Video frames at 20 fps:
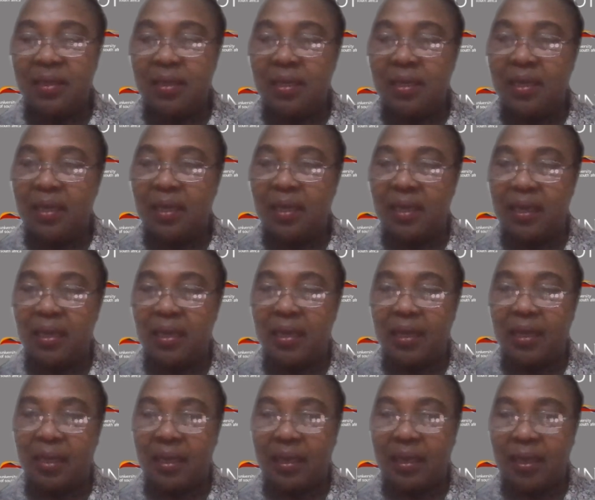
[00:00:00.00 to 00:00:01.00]
and
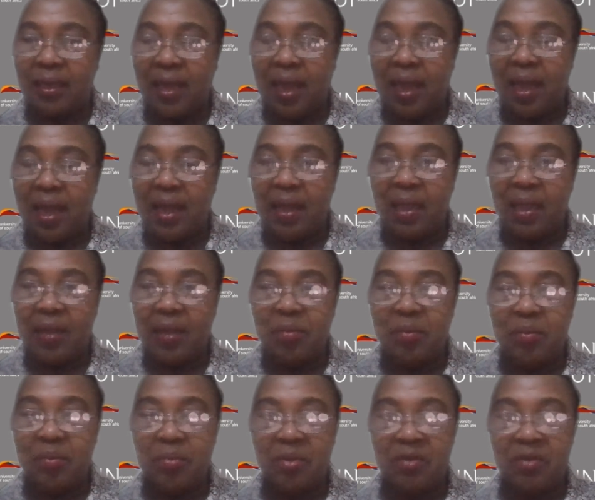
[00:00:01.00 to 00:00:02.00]
I
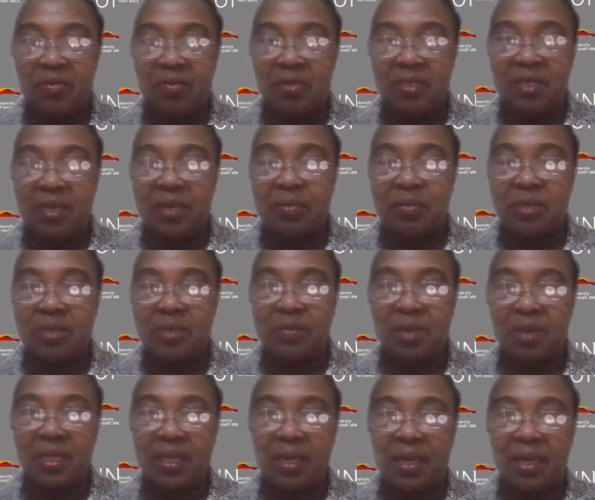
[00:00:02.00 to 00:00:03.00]
am Professor MC
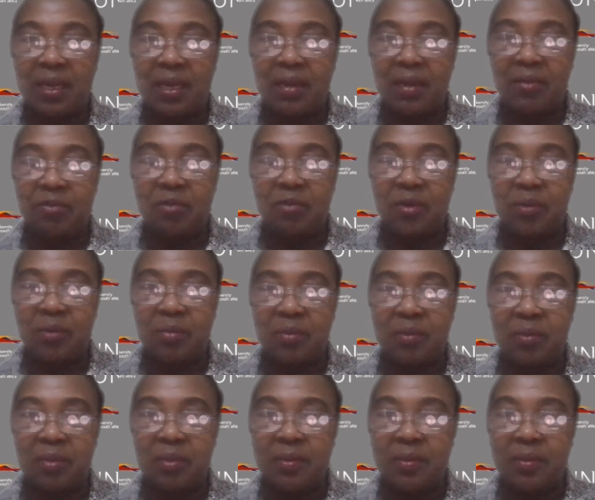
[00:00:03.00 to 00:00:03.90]
Matlakala from